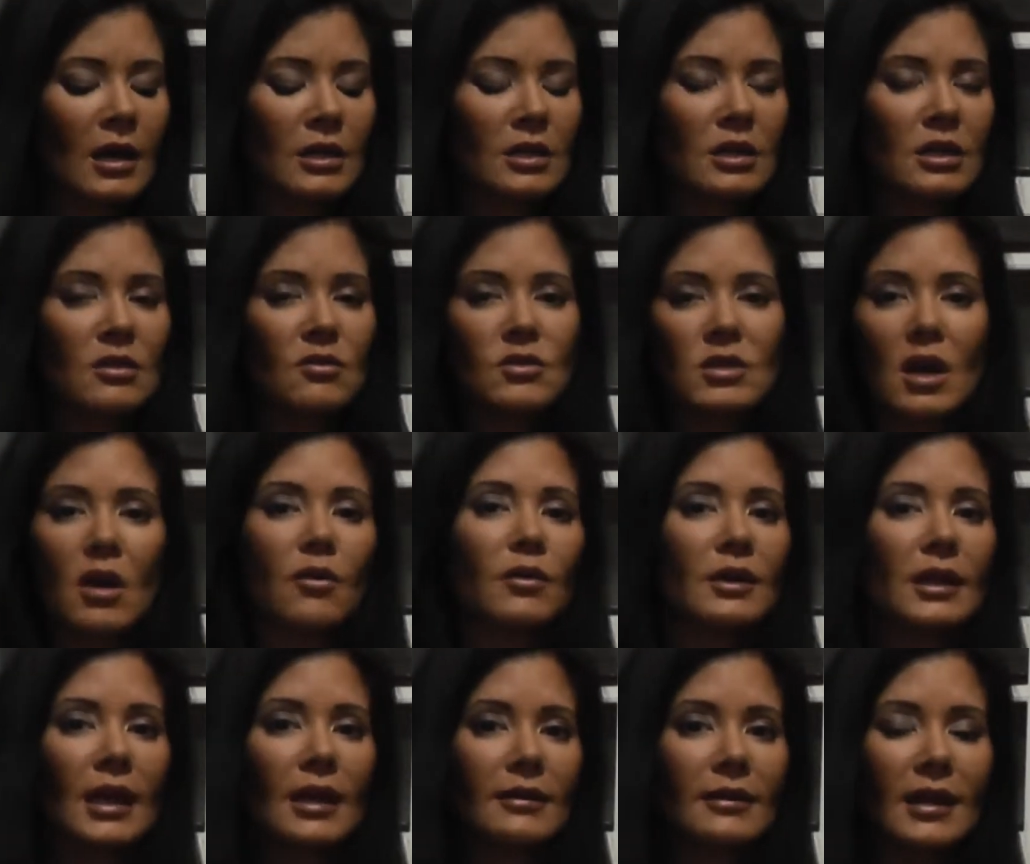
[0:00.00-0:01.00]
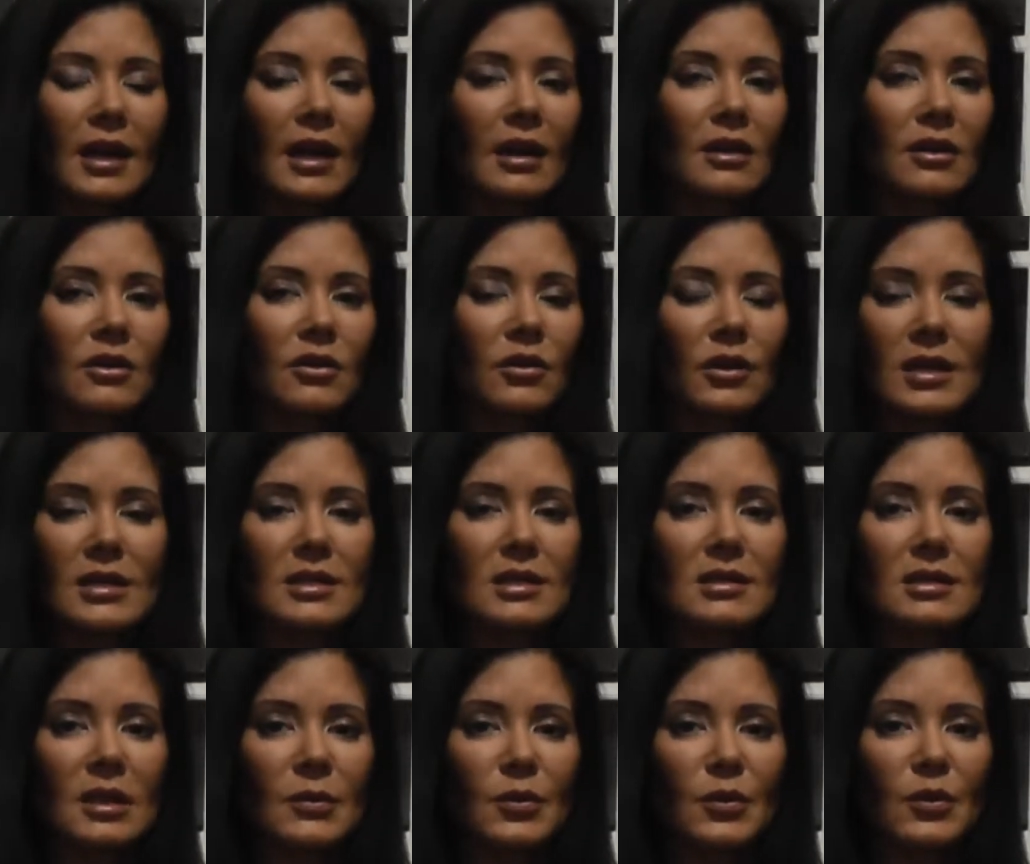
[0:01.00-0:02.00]
You don't get that crazy
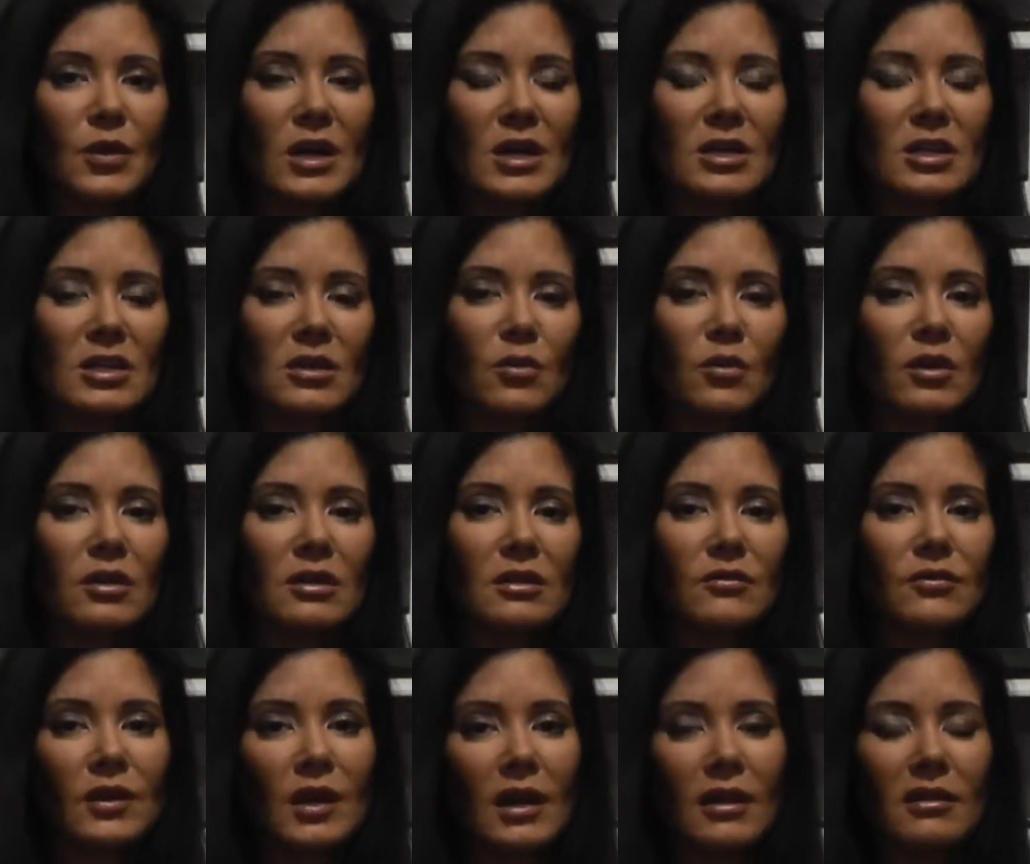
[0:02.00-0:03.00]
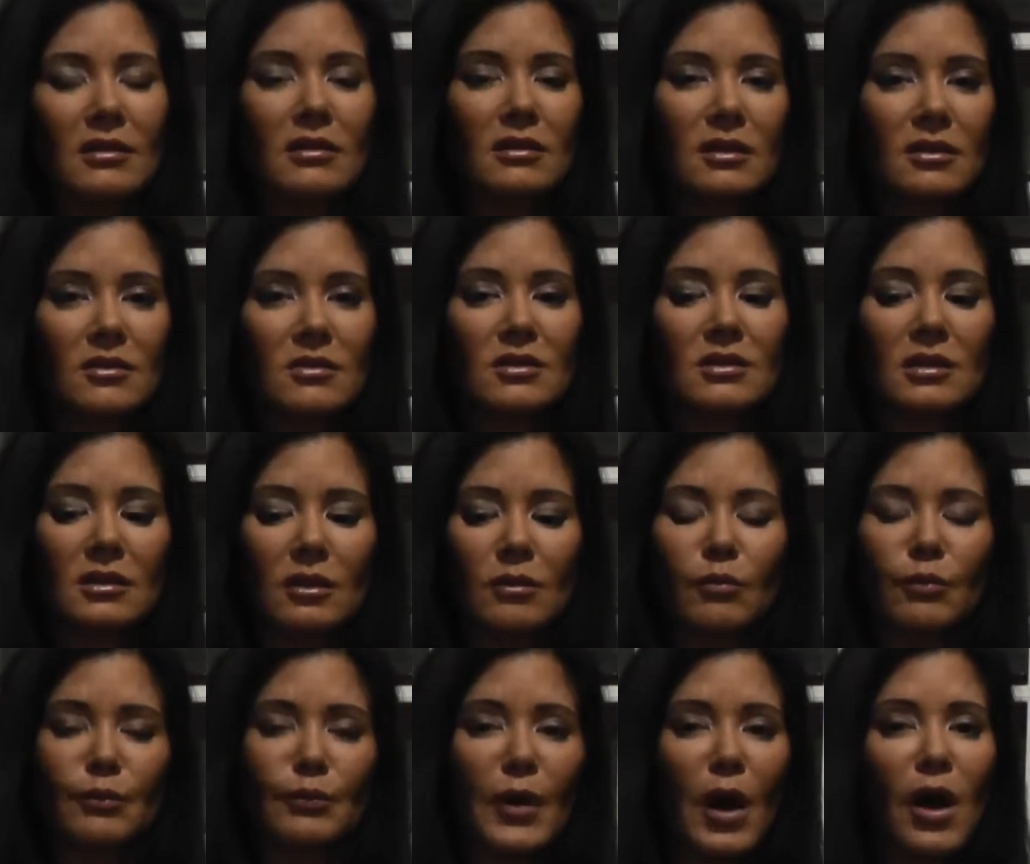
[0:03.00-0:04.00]
separation where you've got those
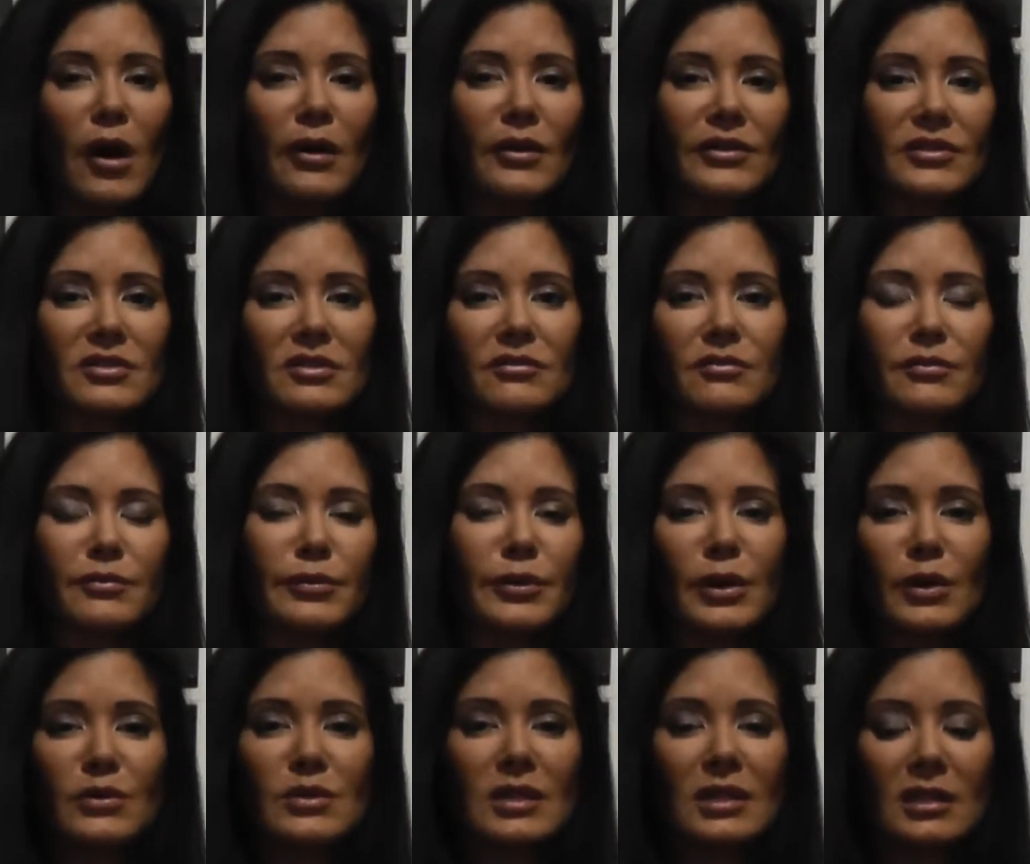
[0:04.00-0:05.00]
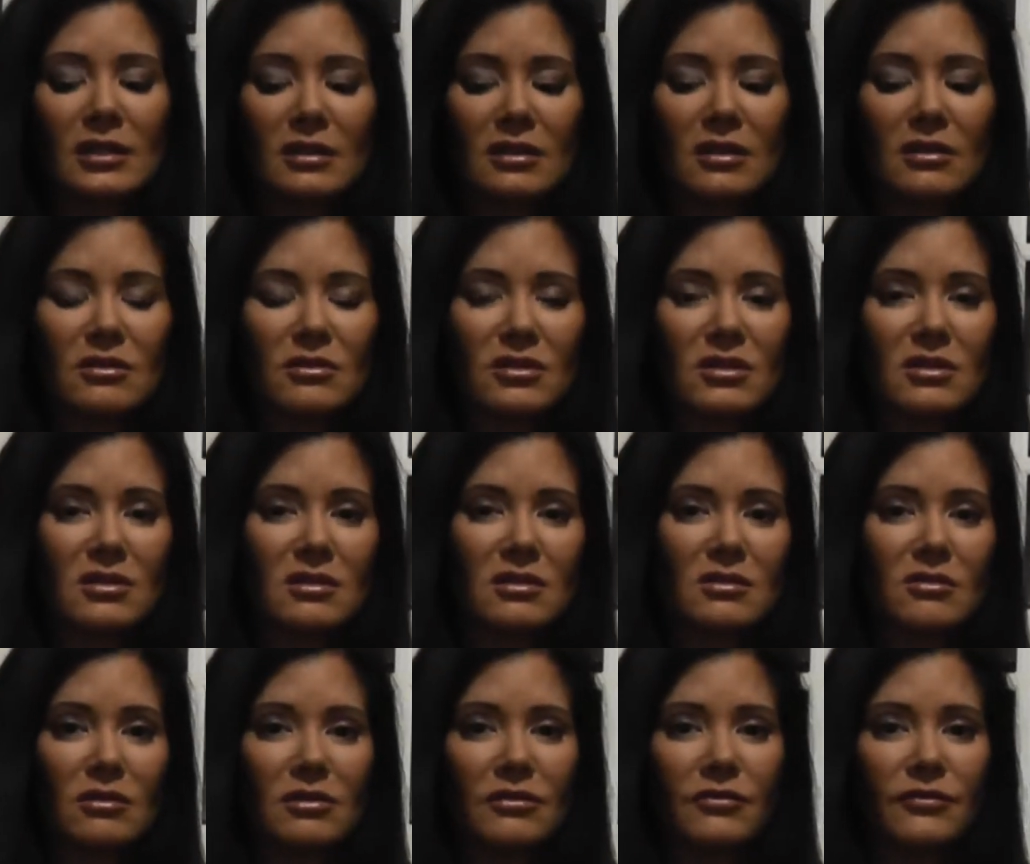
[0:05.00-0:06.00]
little balls of protein that are just
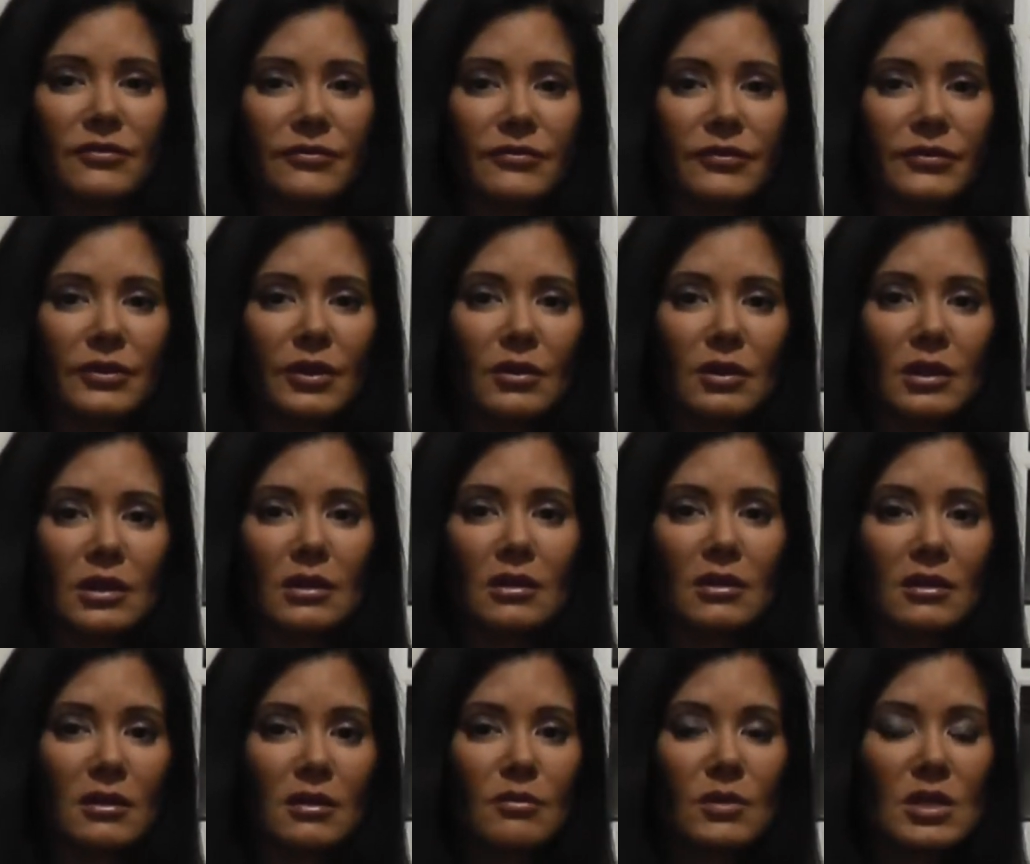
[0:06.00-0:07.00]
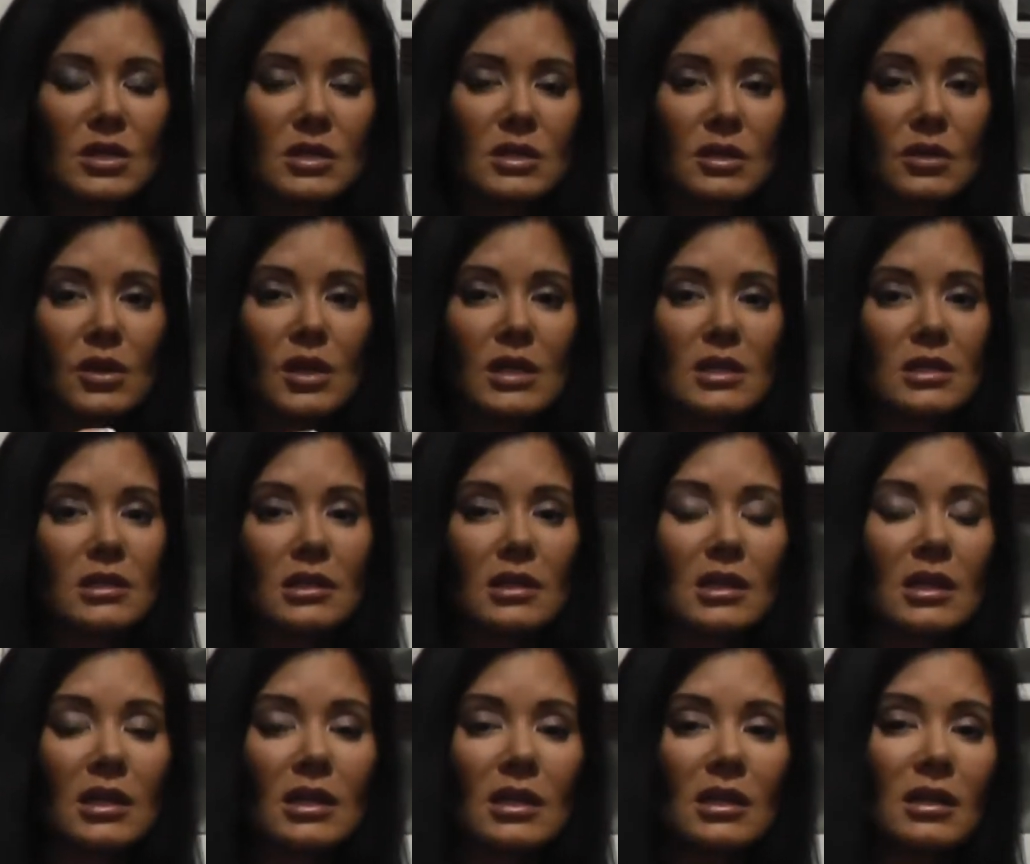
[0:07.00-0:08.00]
sort of floating
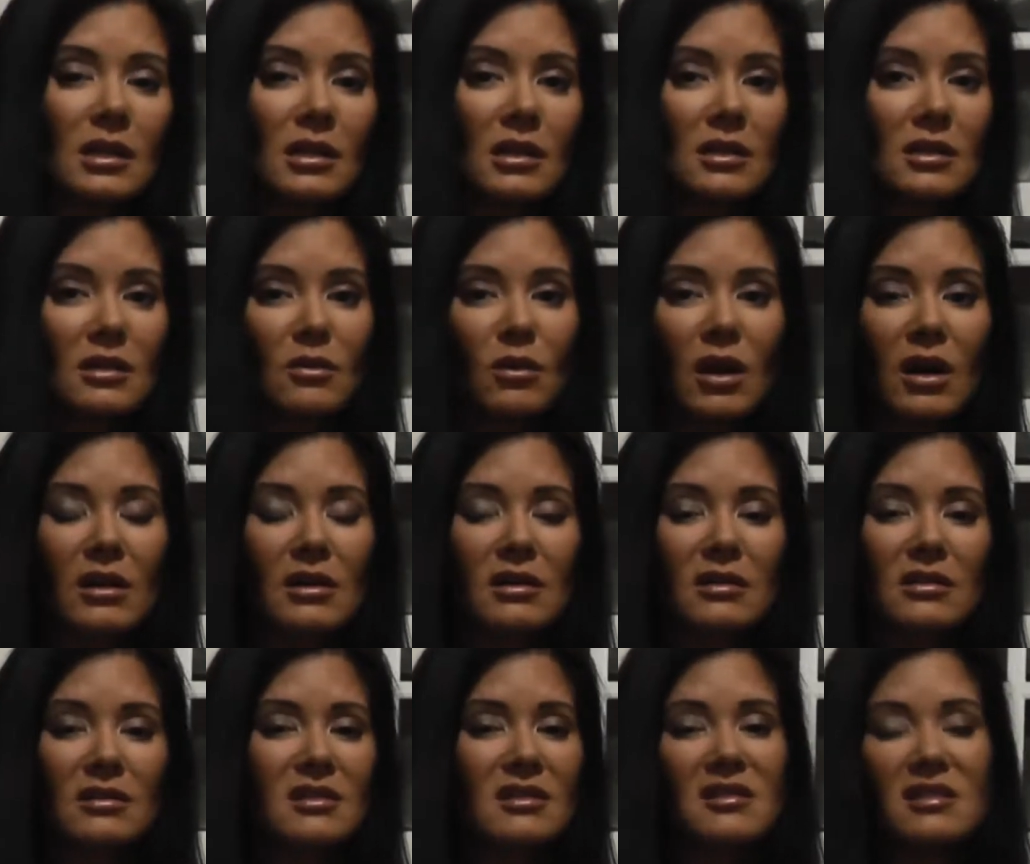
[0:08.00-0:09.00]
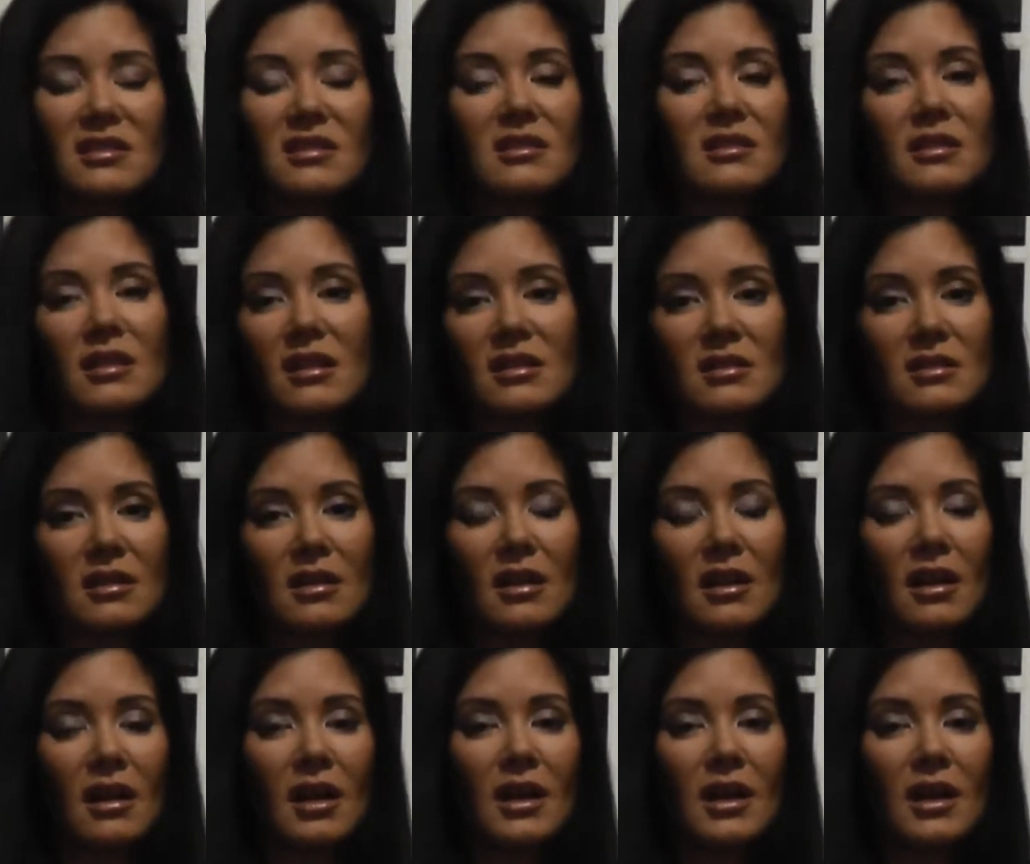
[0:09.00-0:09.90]
mysteriously in your water. It's disgusting.